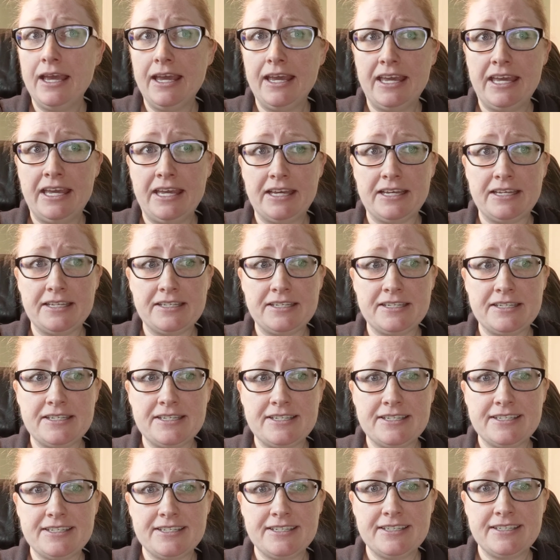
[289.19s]

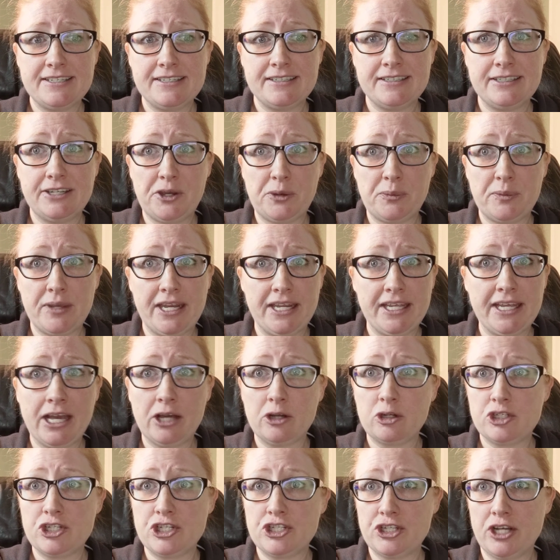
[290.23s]
and now I'm getting
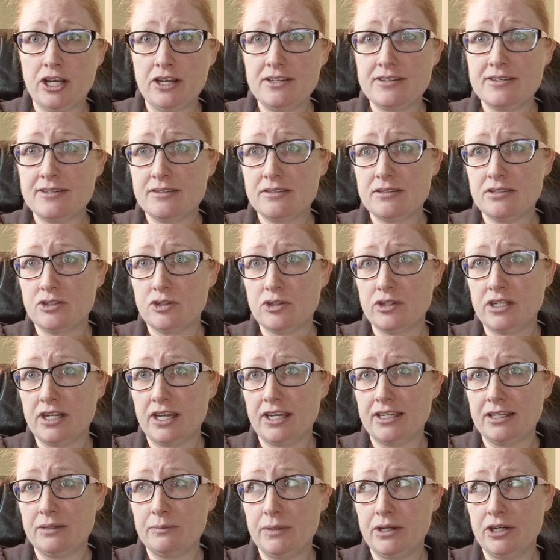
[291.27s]
allergy shots so that I
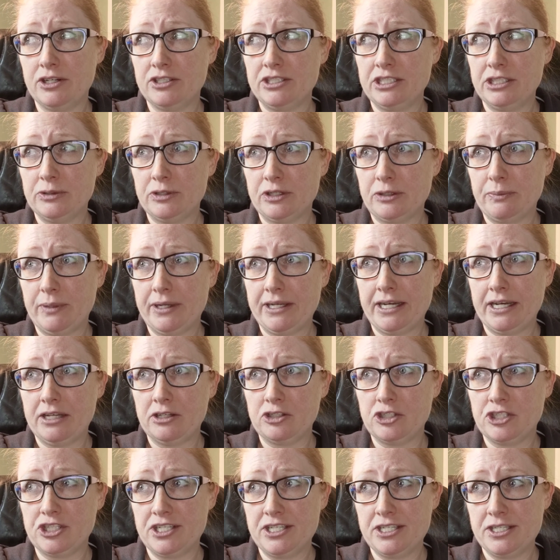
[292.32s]
can better deal with my
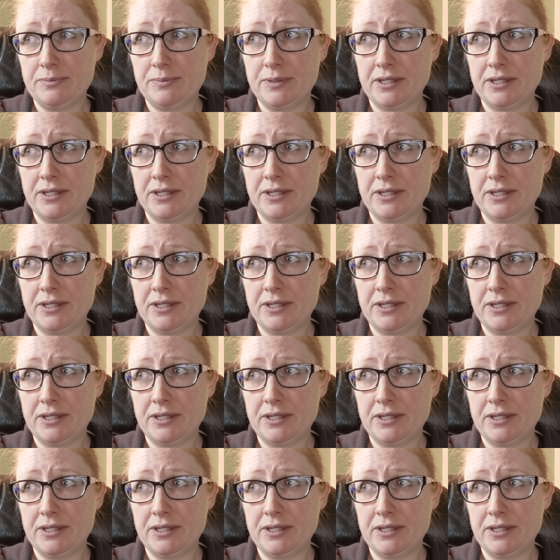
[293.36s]
allergies,